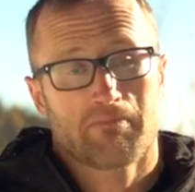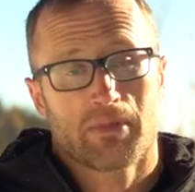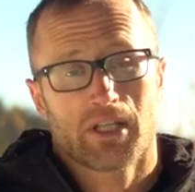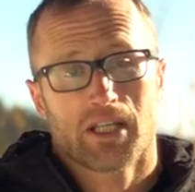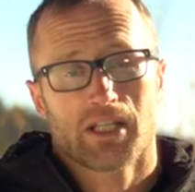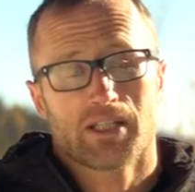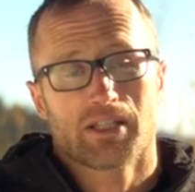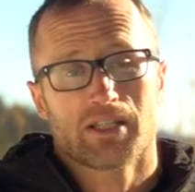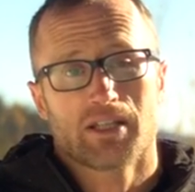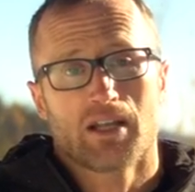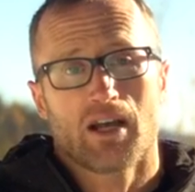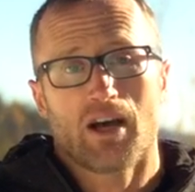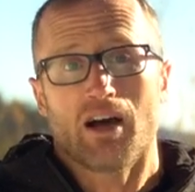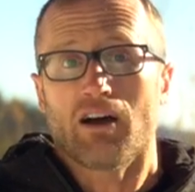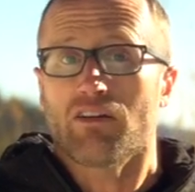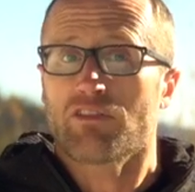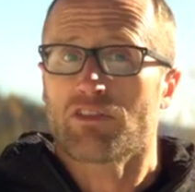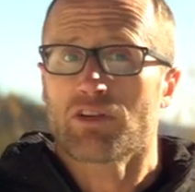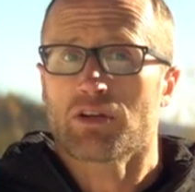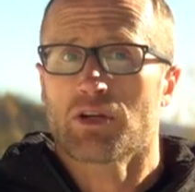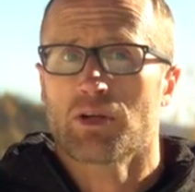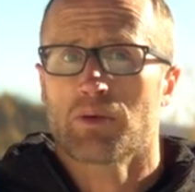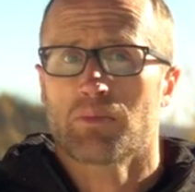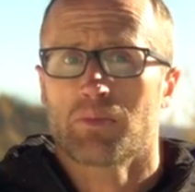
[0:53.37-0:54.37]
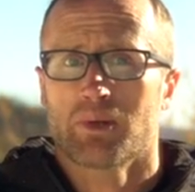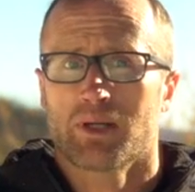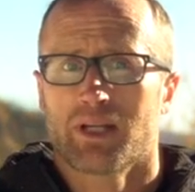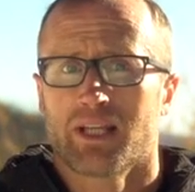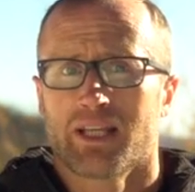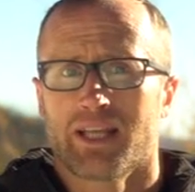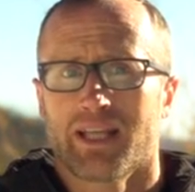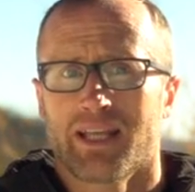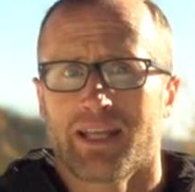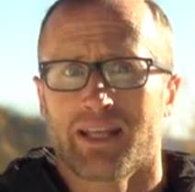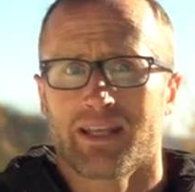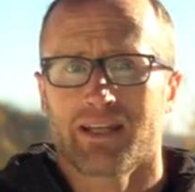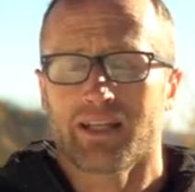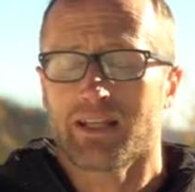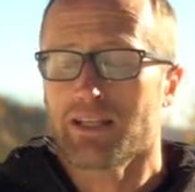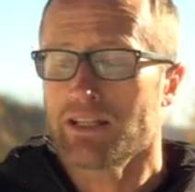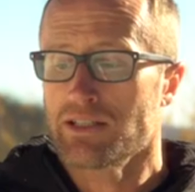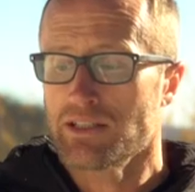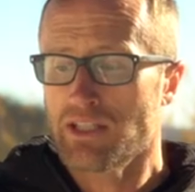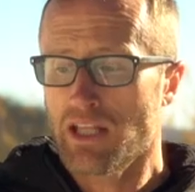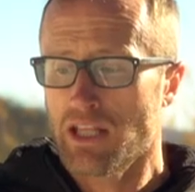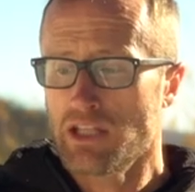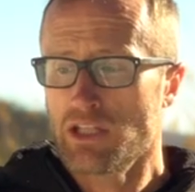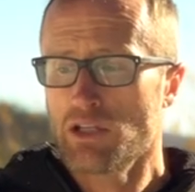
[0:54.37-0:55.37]
easy off, pretty handy.
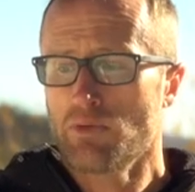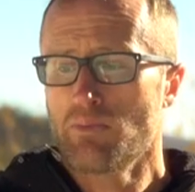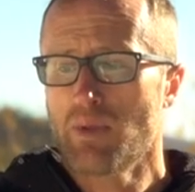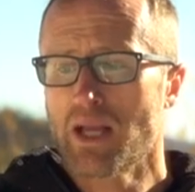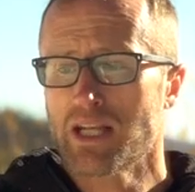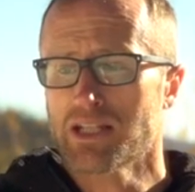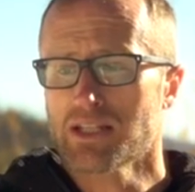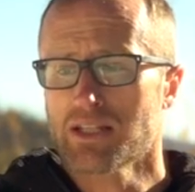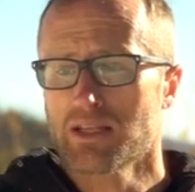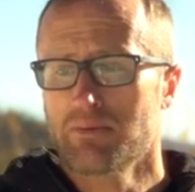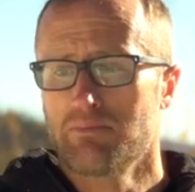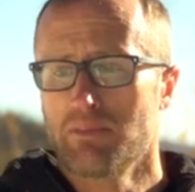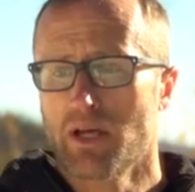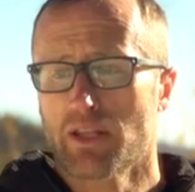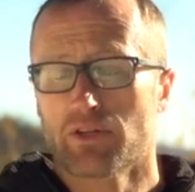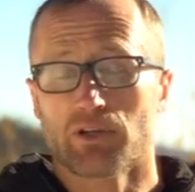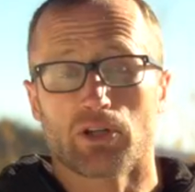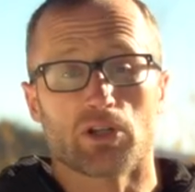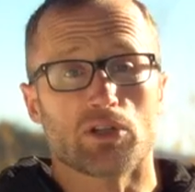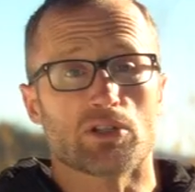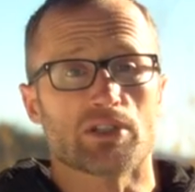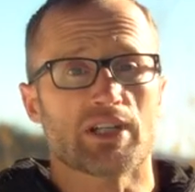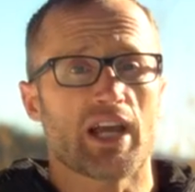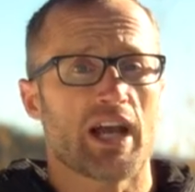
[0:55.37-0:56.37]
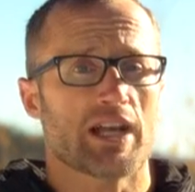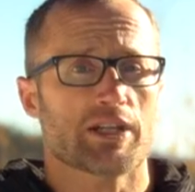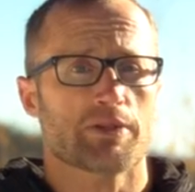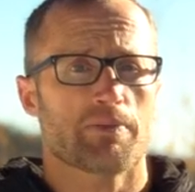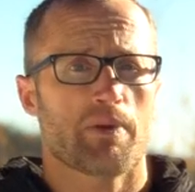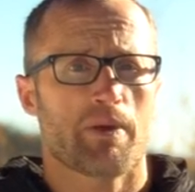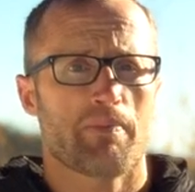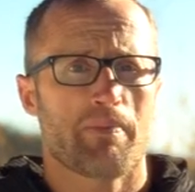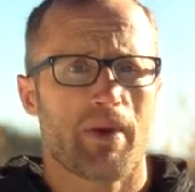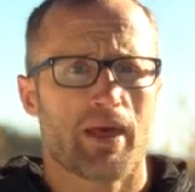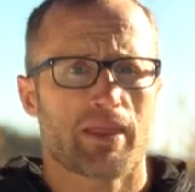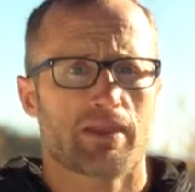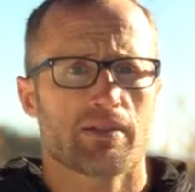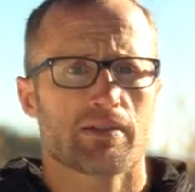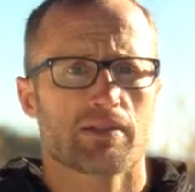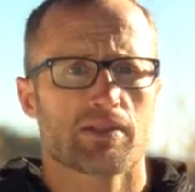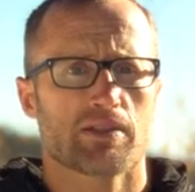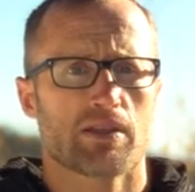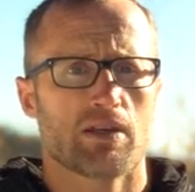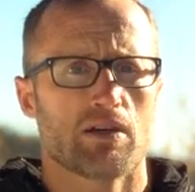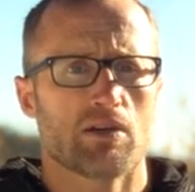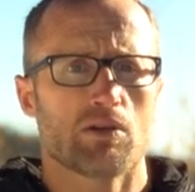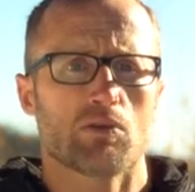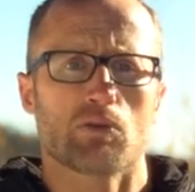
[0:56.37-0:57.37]
They do make some other attachment
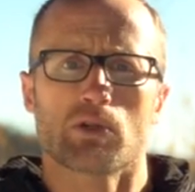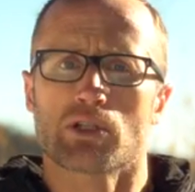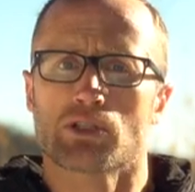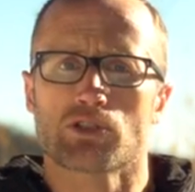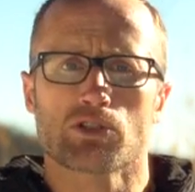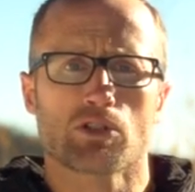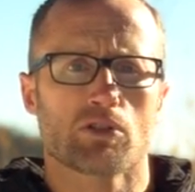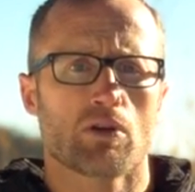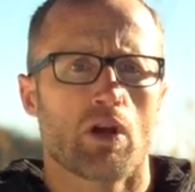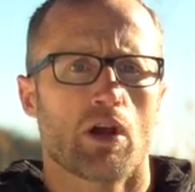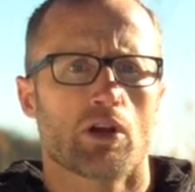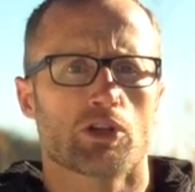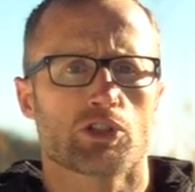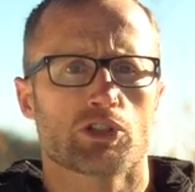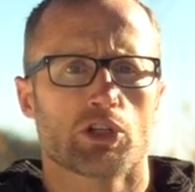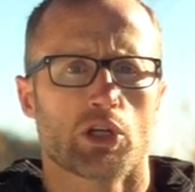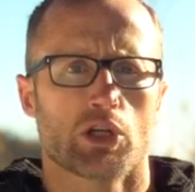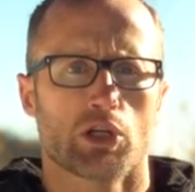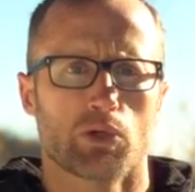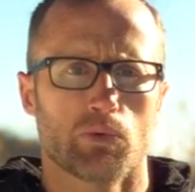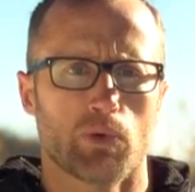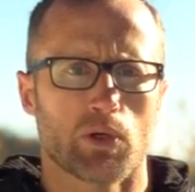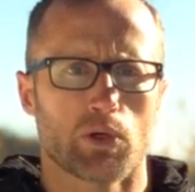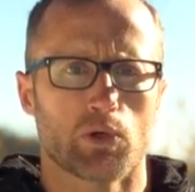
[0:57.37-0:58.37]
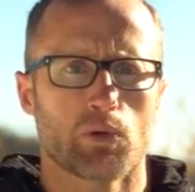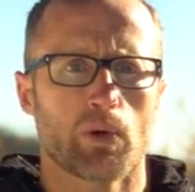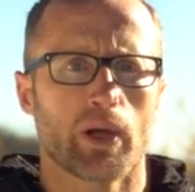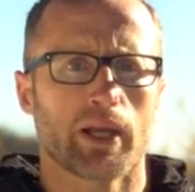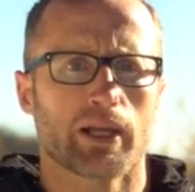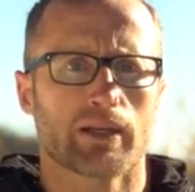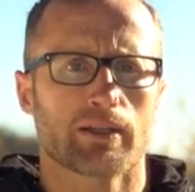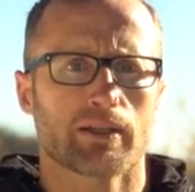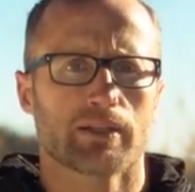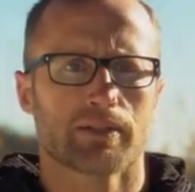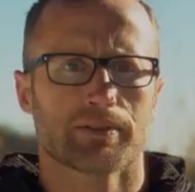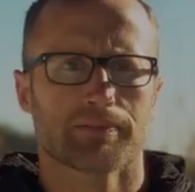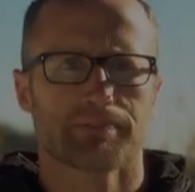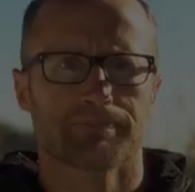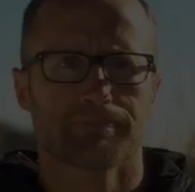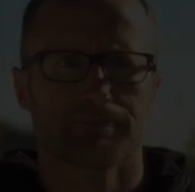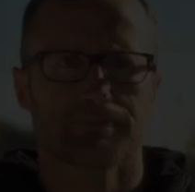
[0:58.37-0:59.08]
methods though, which I'll show you real quick.